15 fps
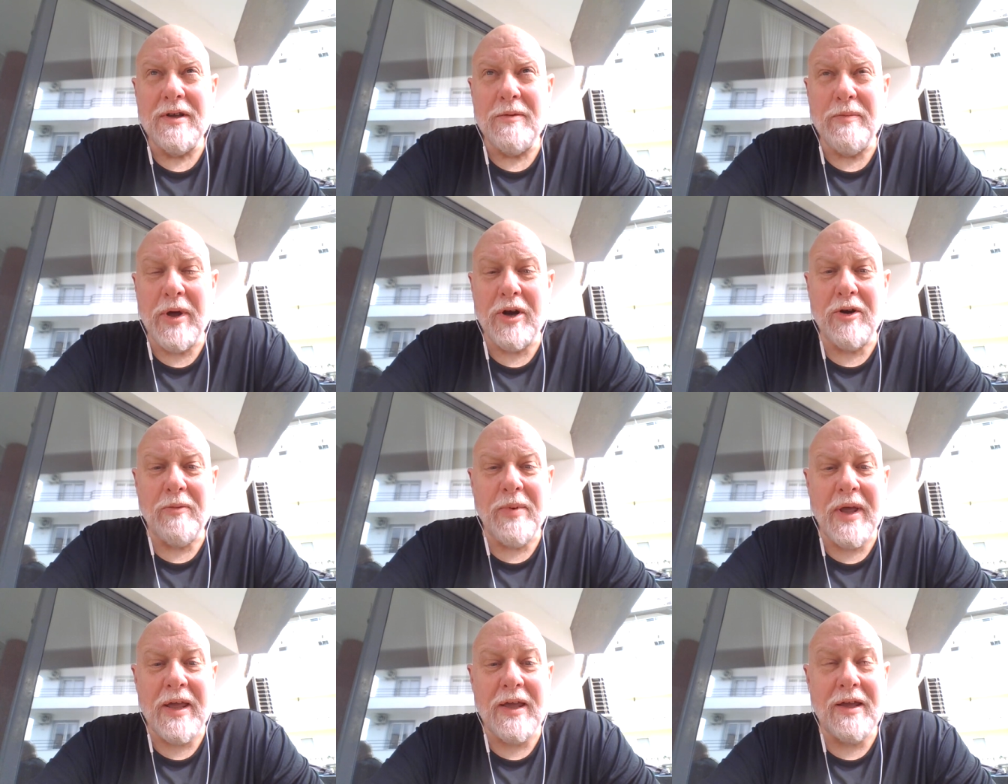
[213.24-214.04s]

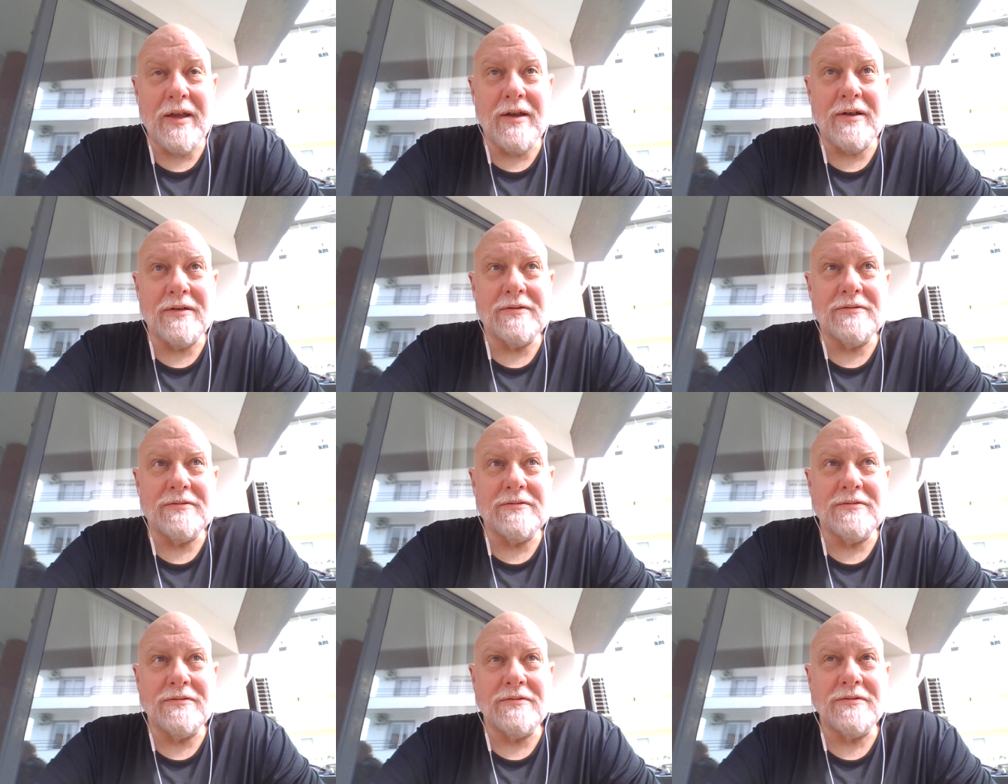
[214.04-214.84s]
better-paying
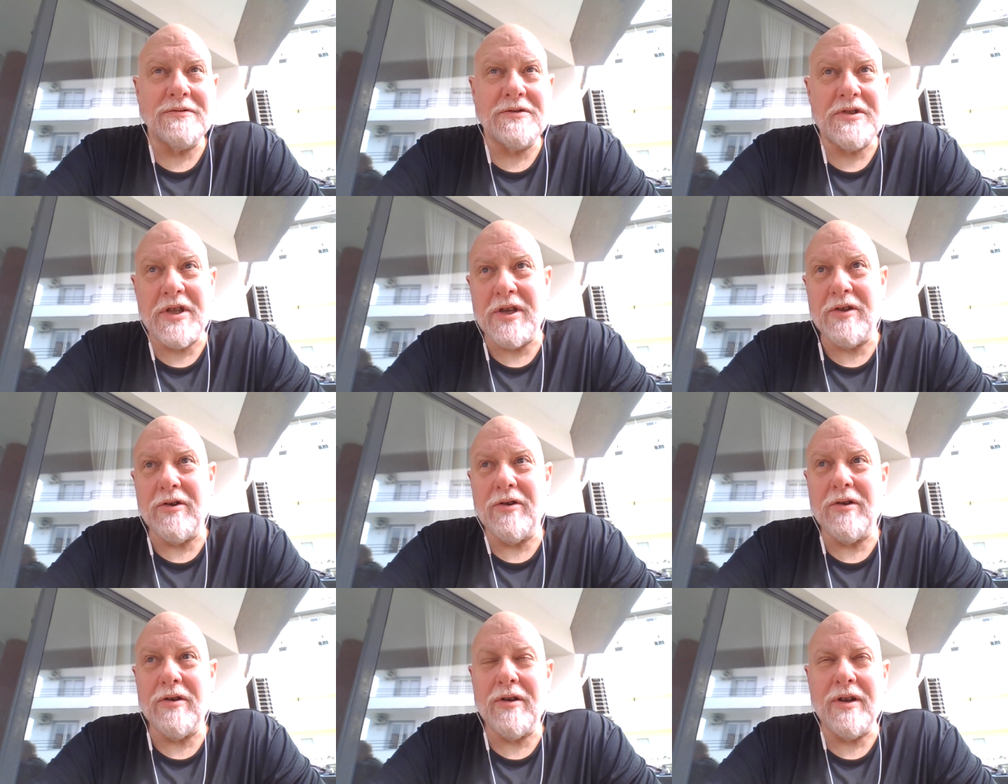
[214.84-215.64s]

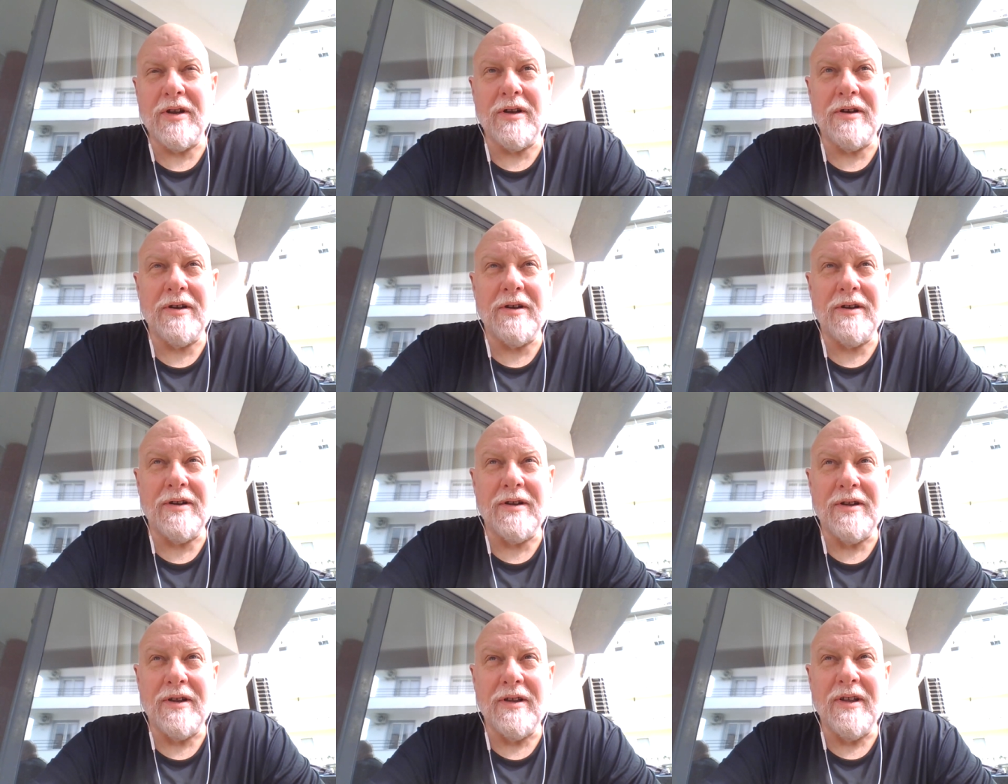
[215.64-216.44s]
theater and
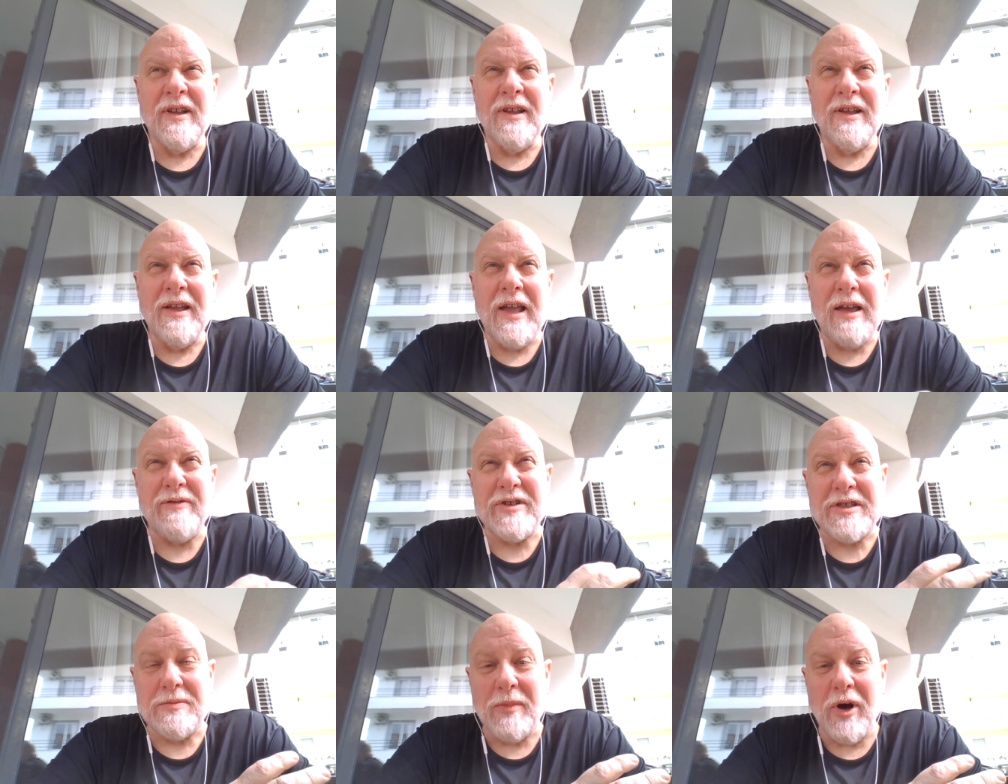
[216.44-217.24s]
have
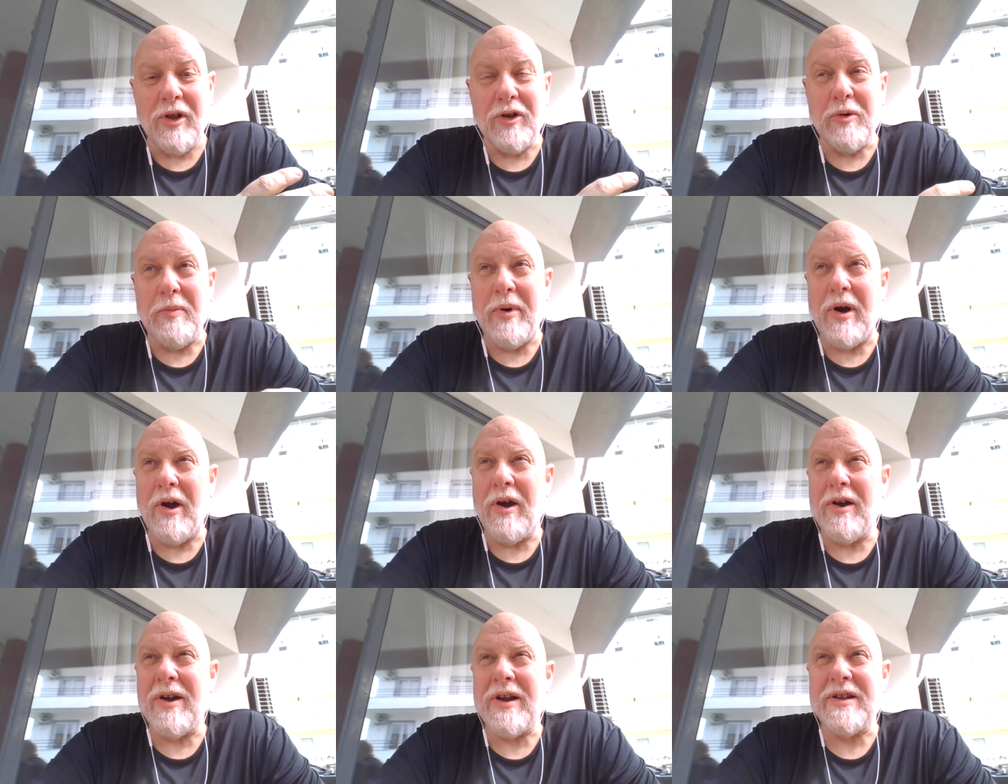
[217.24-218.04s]
a smaller part.